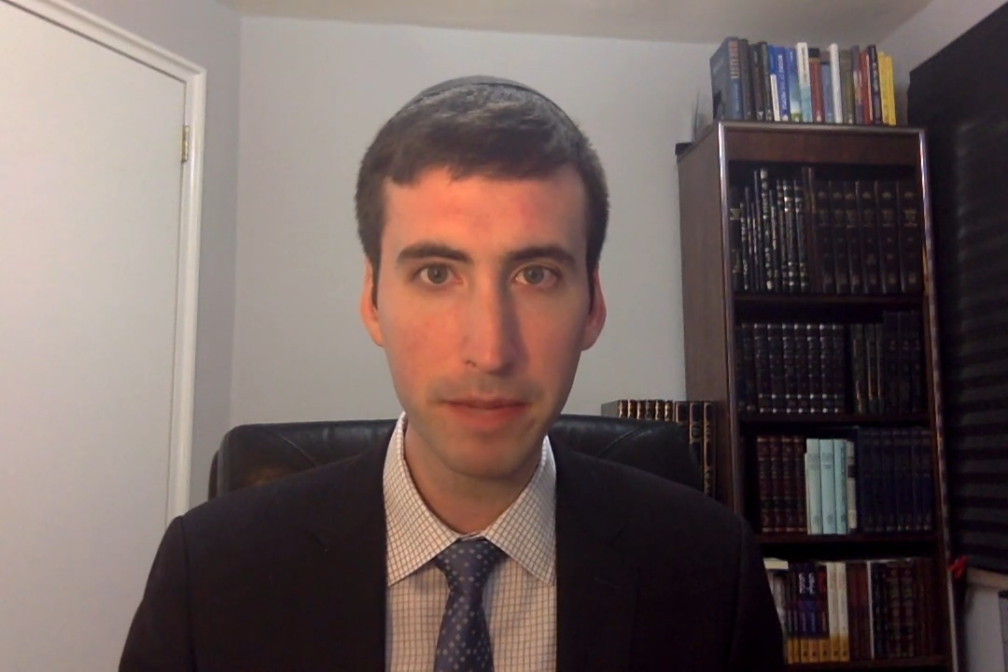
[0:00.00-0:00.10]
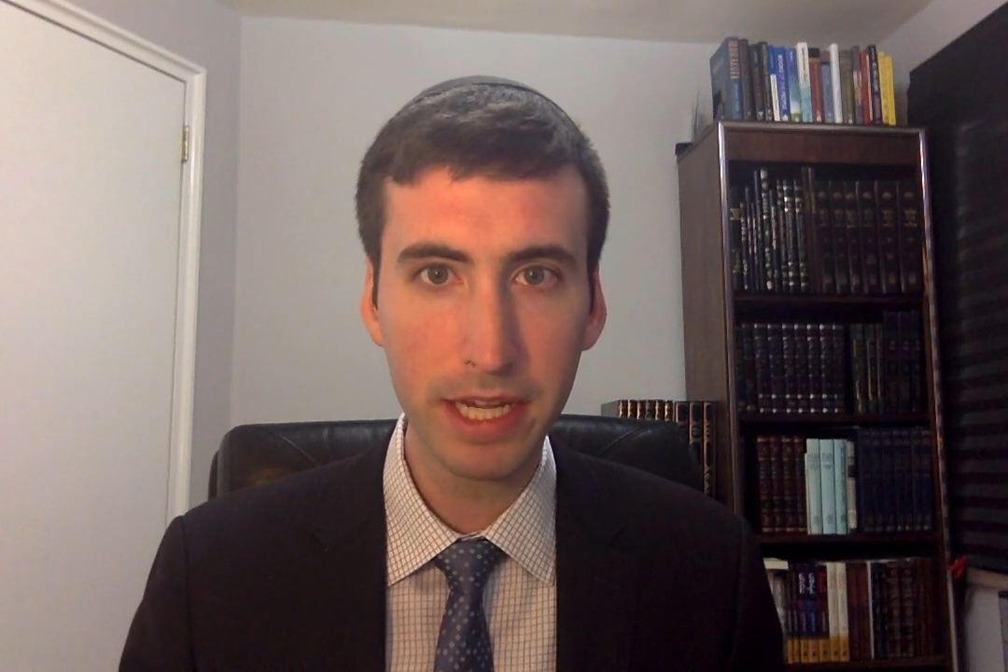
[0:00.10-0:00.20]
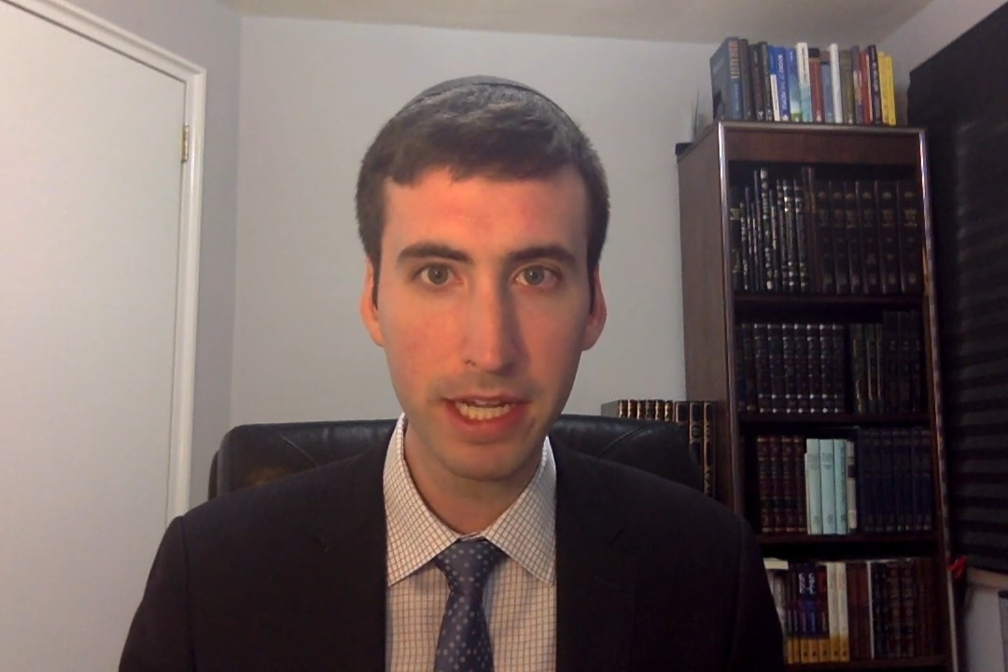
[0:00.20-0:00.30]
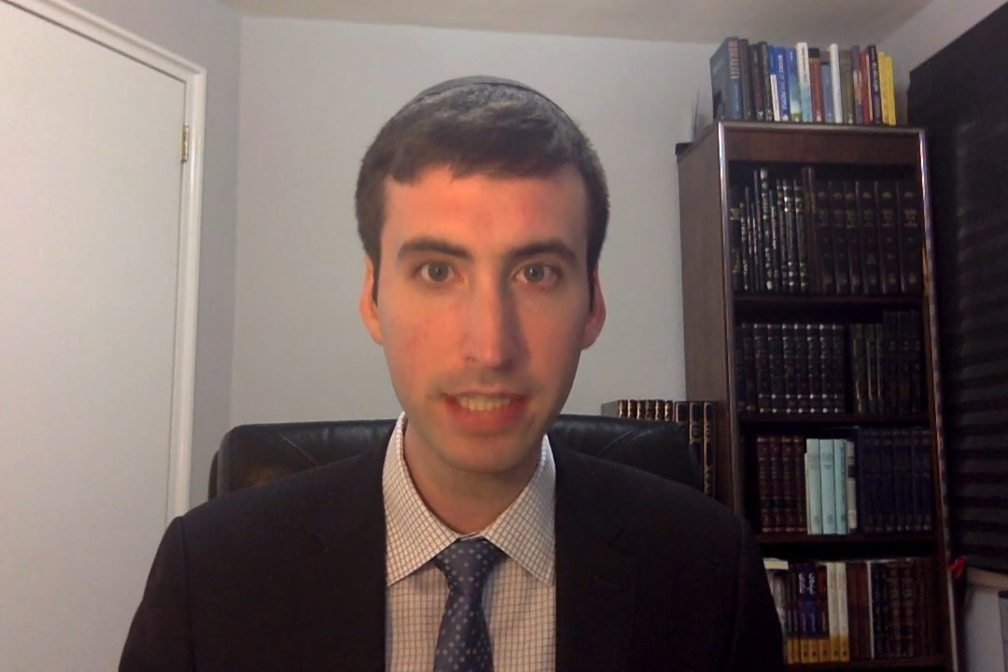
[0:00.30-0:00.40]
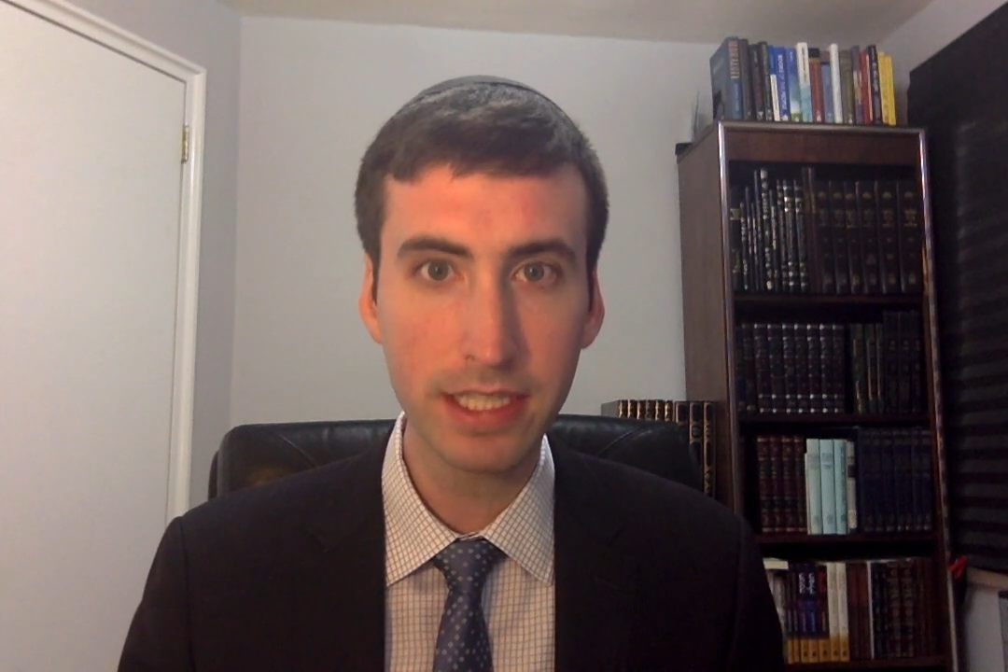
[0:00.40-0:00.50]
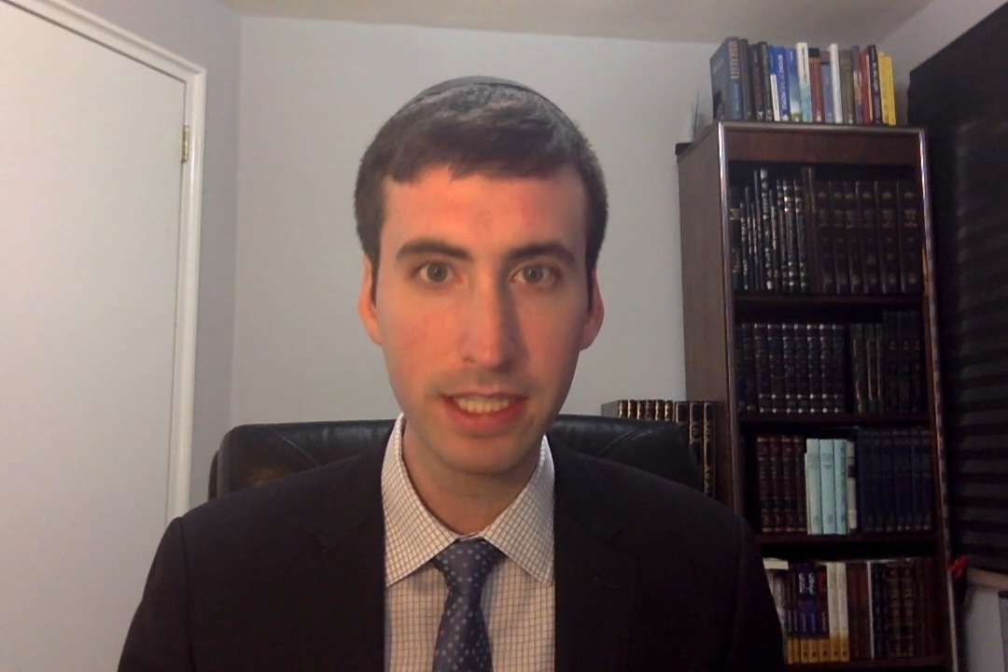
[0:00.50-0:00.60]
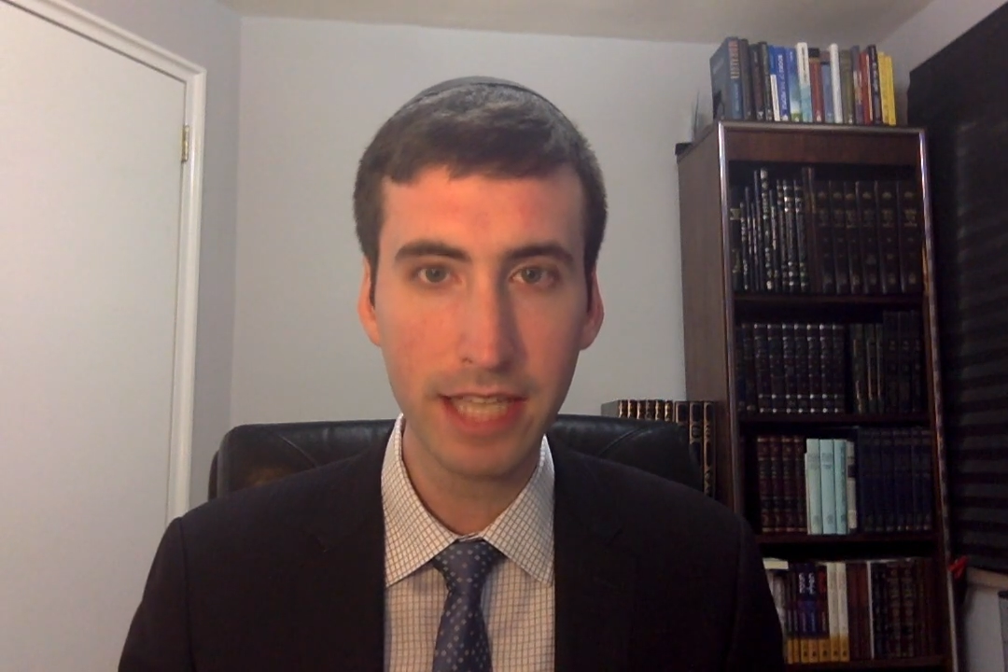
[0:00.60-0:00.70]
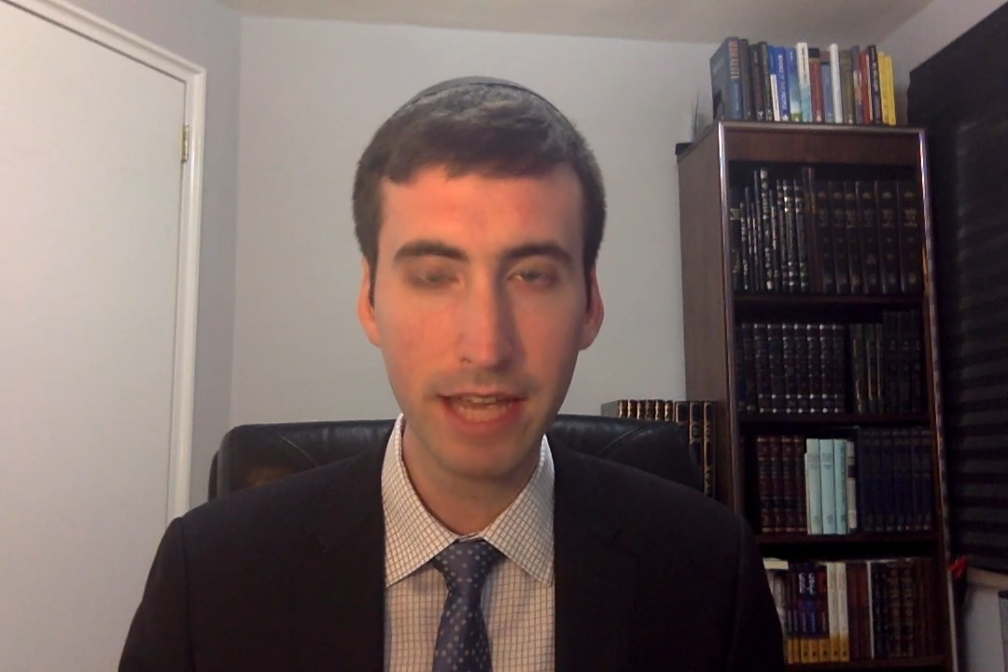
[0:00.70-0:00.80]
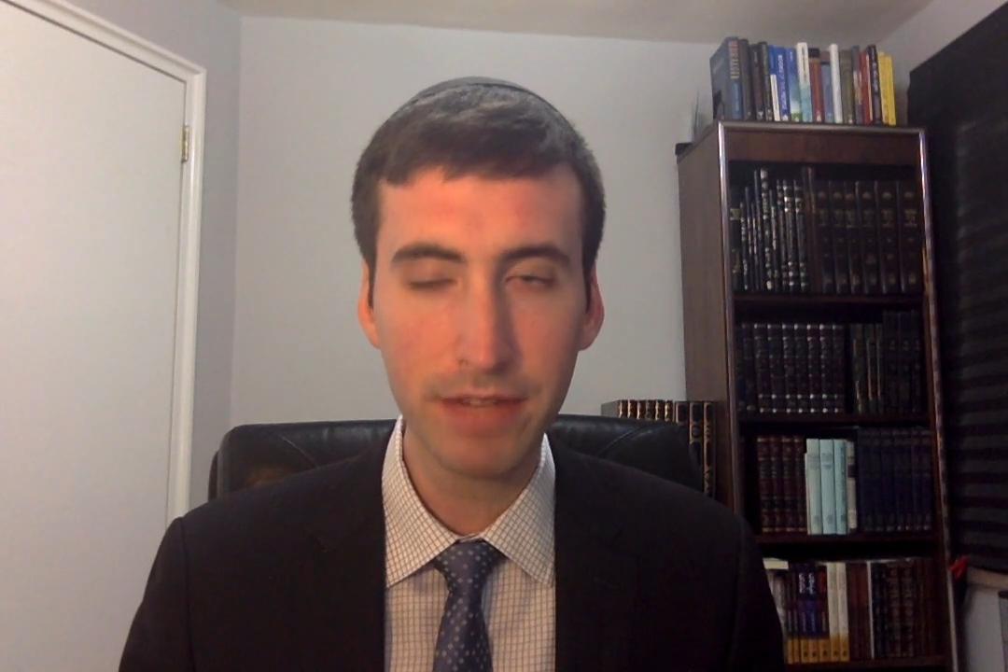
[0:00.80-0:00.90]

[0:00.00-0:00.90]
because it's a day